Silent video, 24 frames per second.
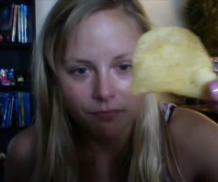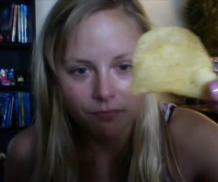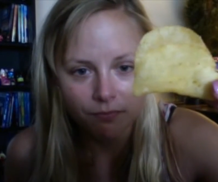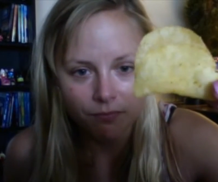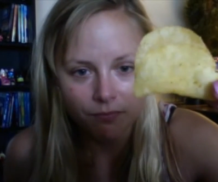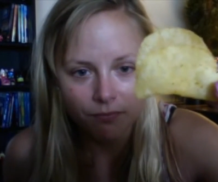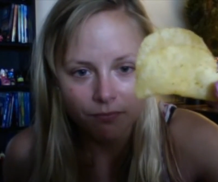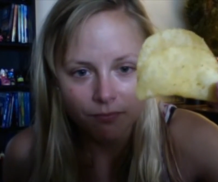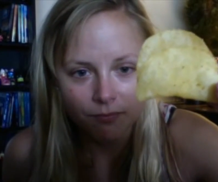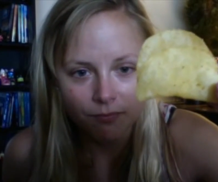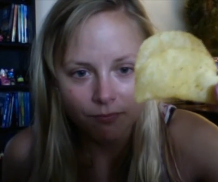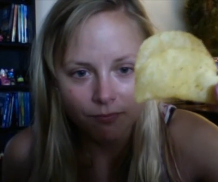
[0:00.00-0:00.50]

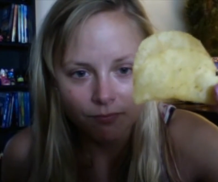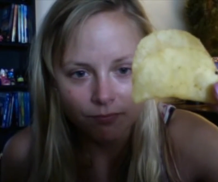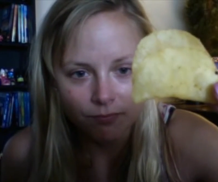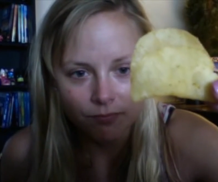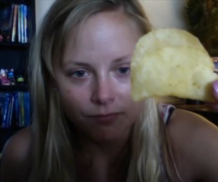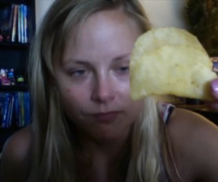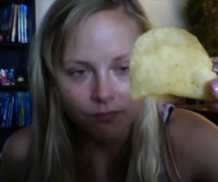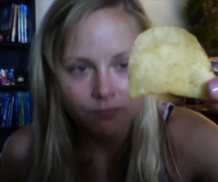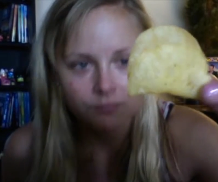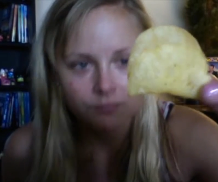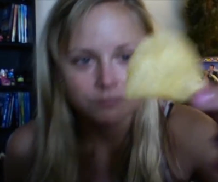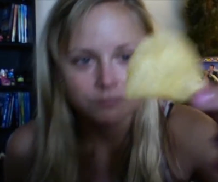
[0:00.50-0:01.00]

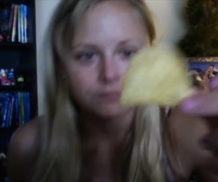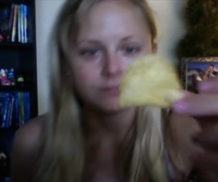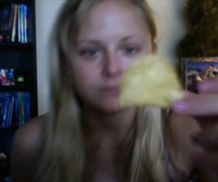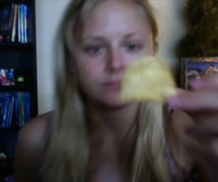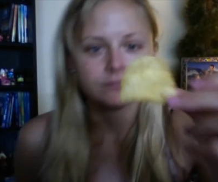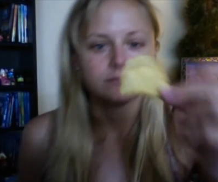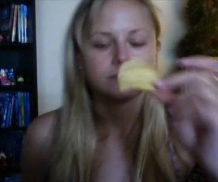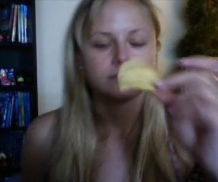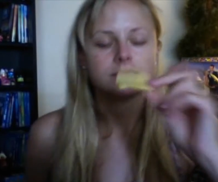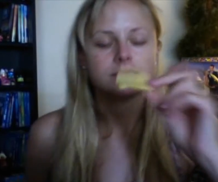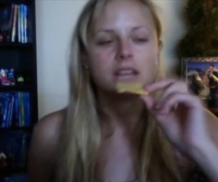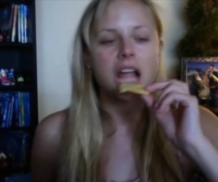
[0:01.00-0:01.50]

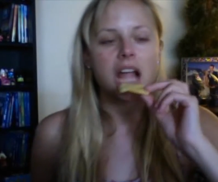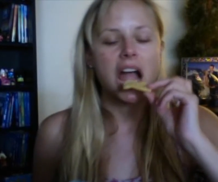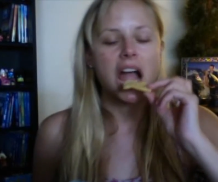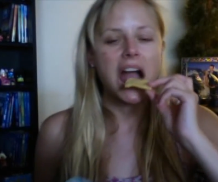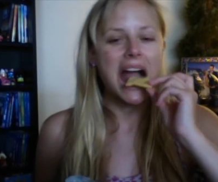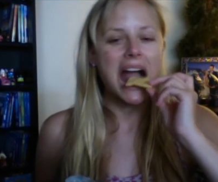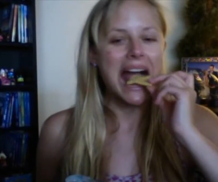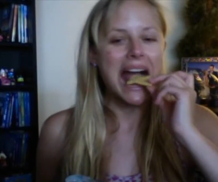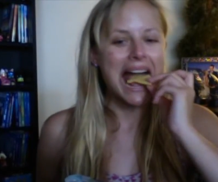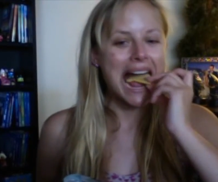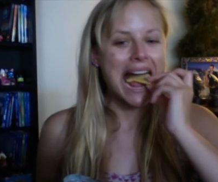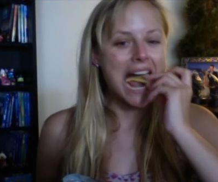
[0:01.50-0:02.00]

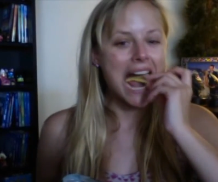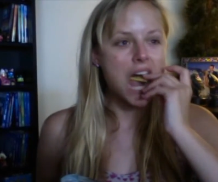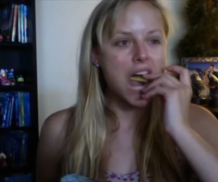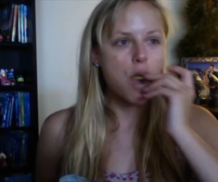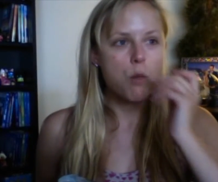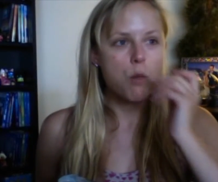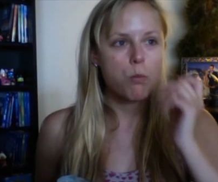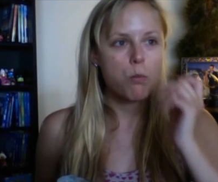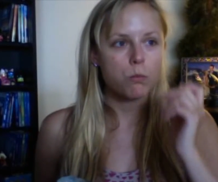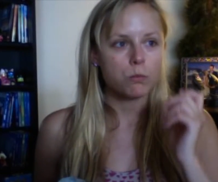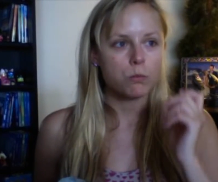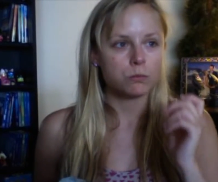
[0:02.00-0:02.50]

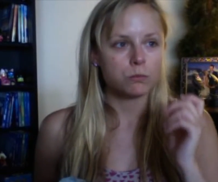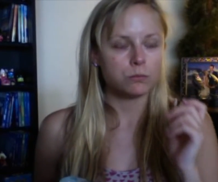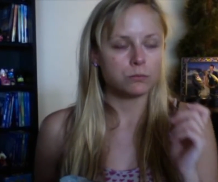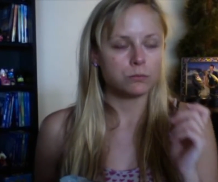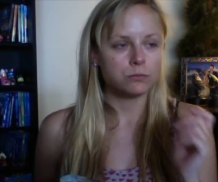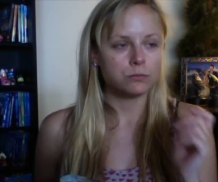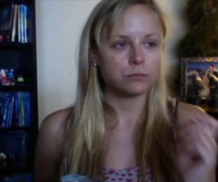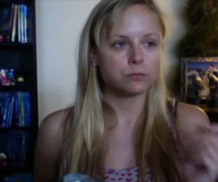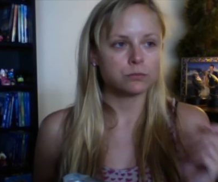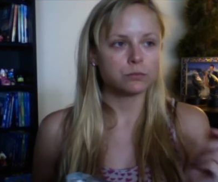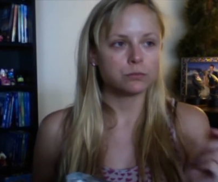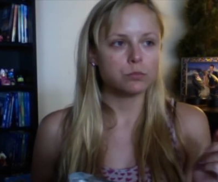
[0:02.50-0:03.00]

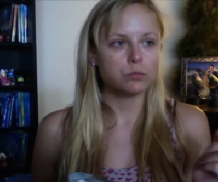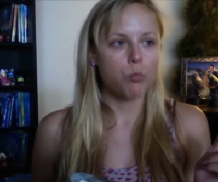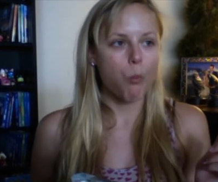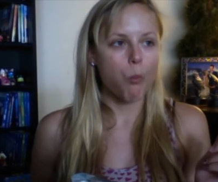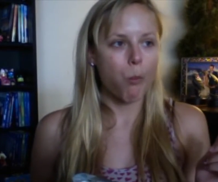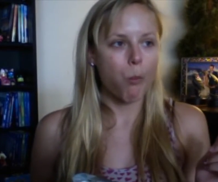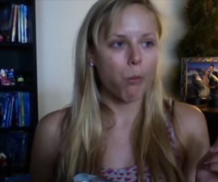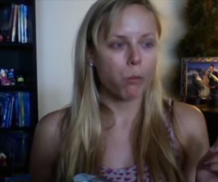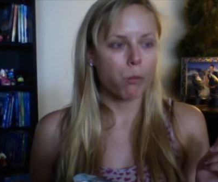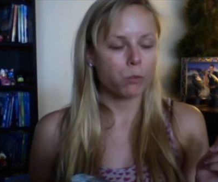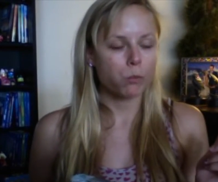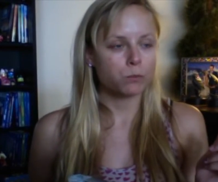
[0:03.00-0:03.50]

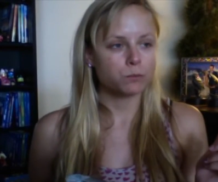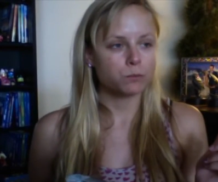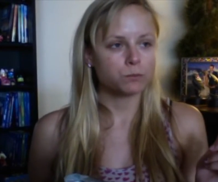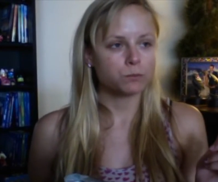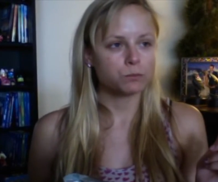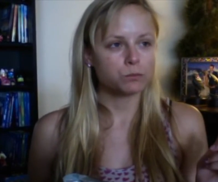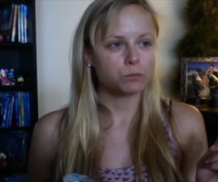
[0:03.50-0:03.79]
Nothing is said.